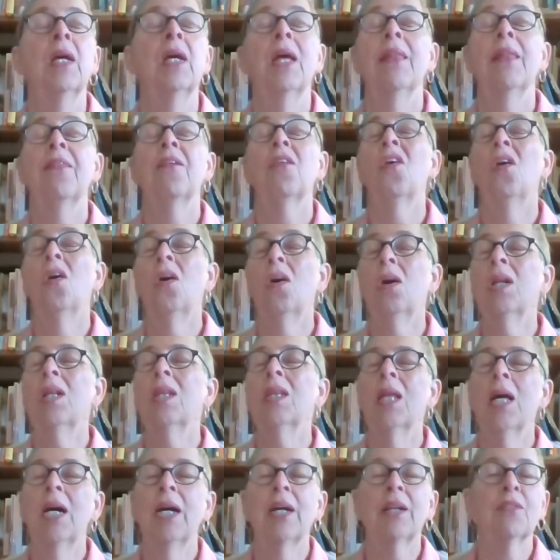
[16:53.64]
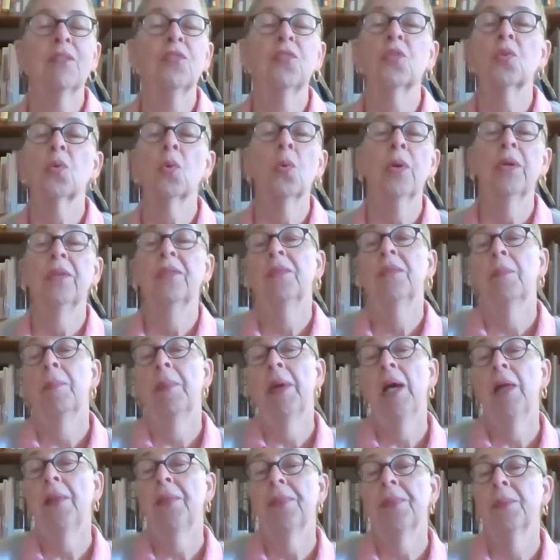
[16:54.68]
There are a lot of stories
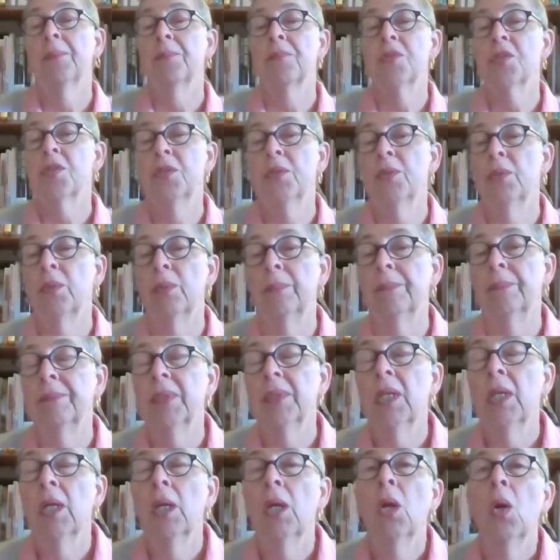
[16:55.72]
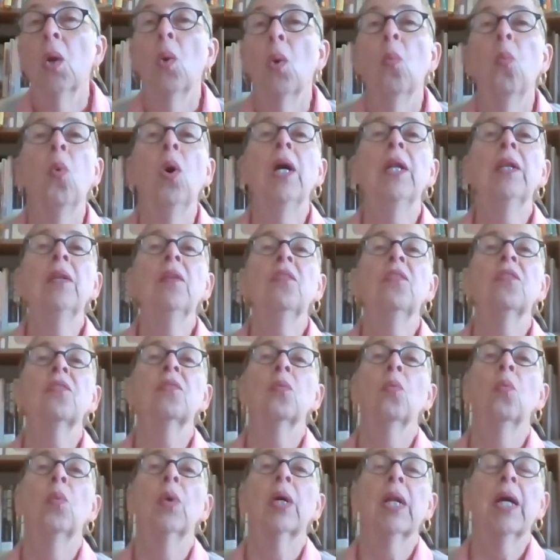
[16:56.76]
about them too. Once,
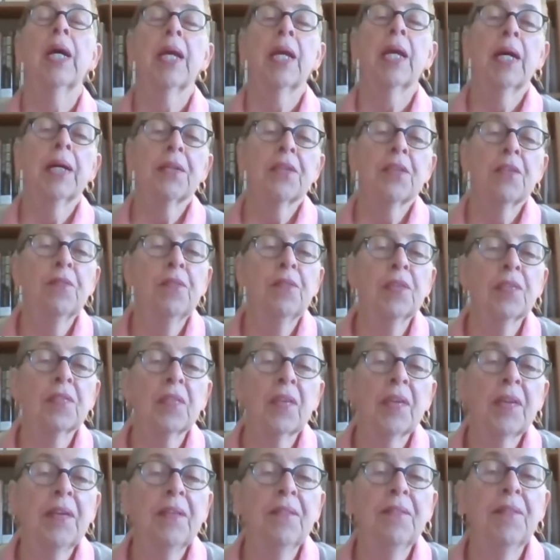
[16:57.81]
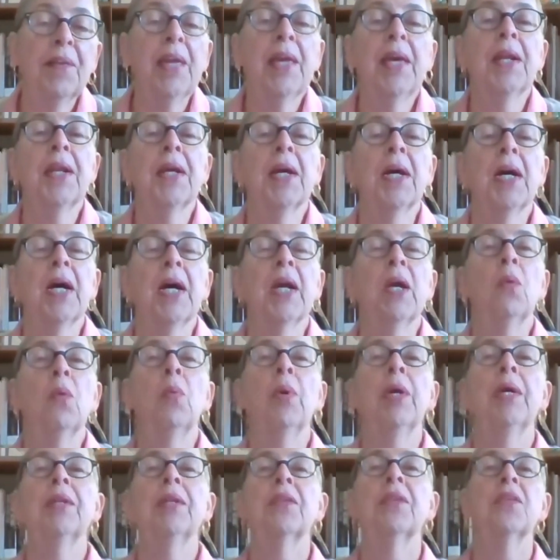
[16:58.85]
when I got to visit Havana, I
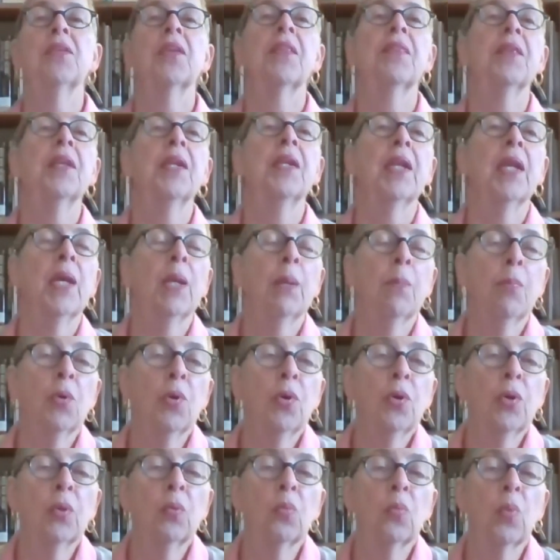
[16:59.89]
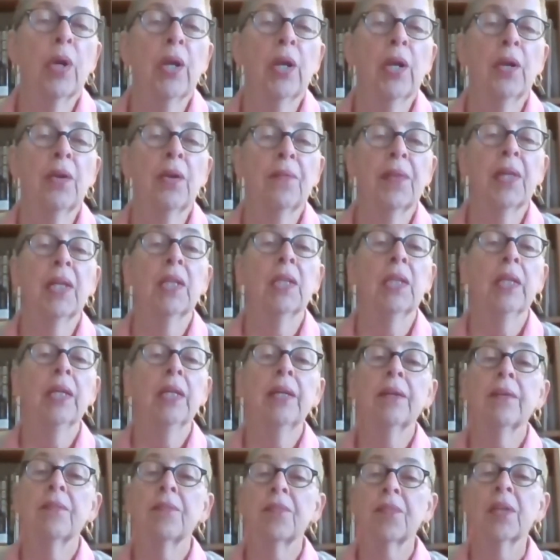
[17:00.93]
went into the neighborhood where they
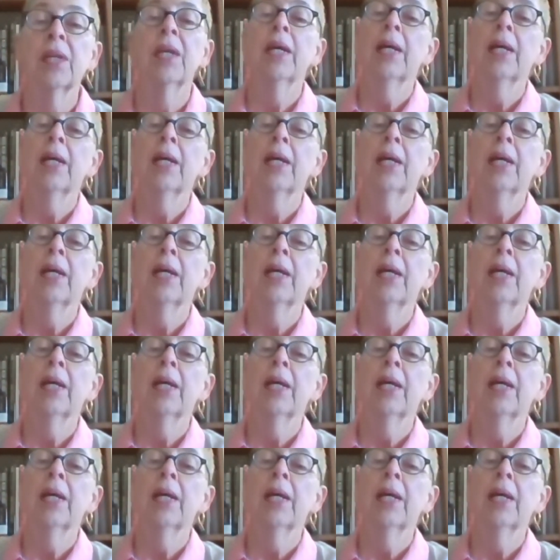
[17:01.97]
lived.